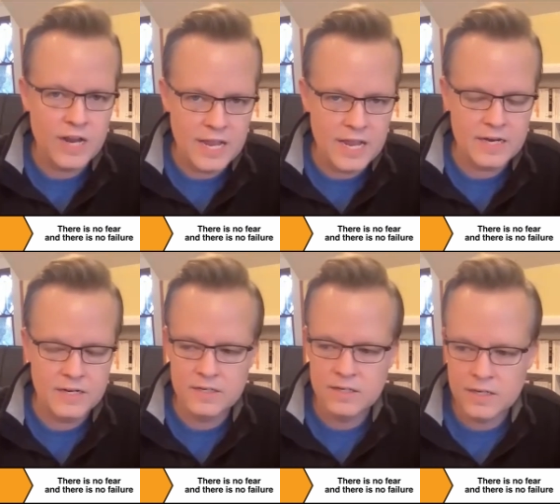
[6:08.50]
hit
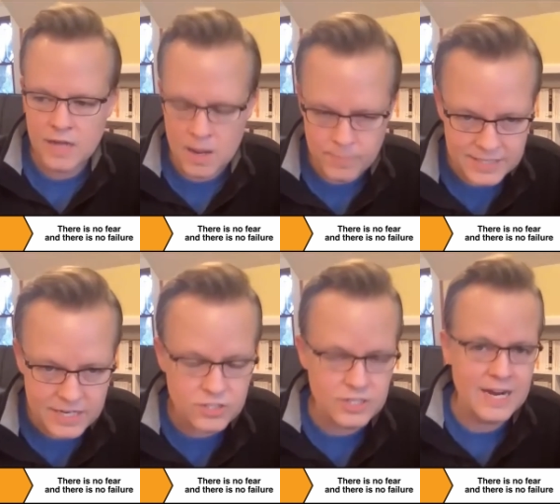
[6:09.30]

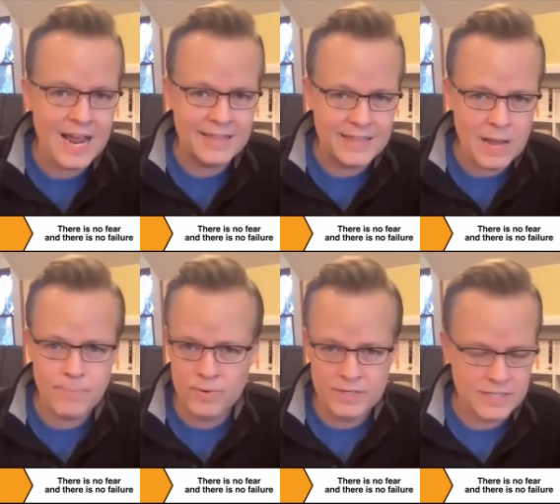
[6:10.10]
competition at that
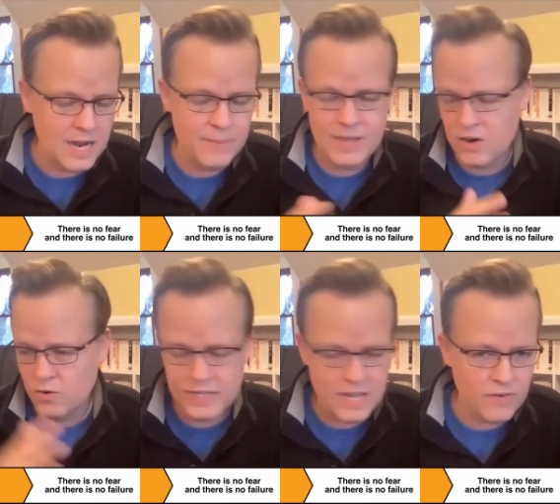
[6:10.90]
point in time, they had
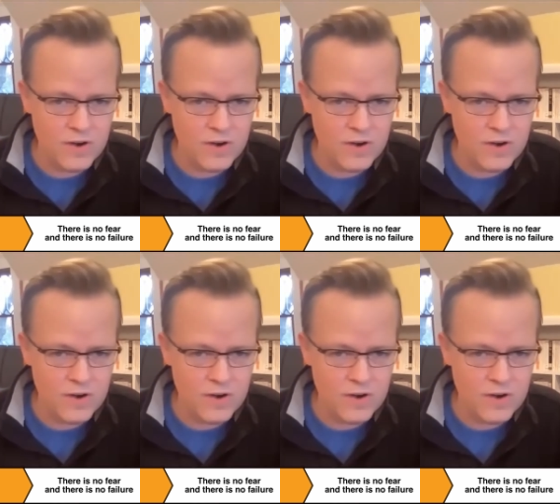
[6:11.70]
only ever